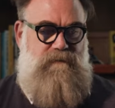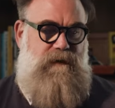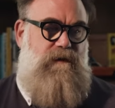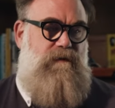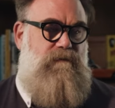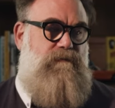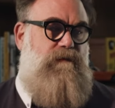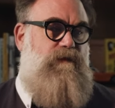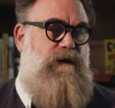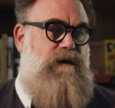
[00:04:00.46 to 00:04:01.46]
about
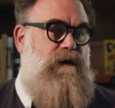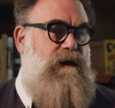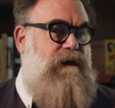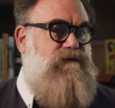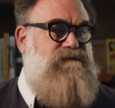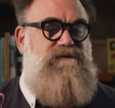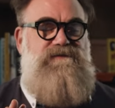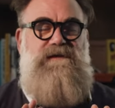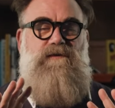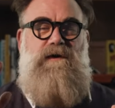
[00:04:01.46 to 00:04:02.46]
it, but it was
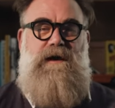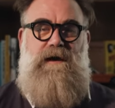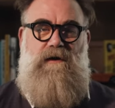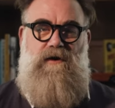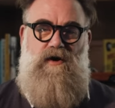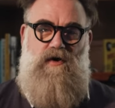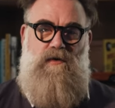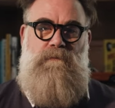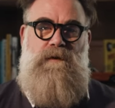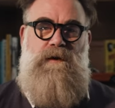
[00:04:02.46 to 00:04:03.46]
interesting when I got
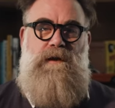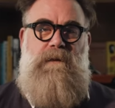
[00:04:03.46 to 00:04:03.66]
home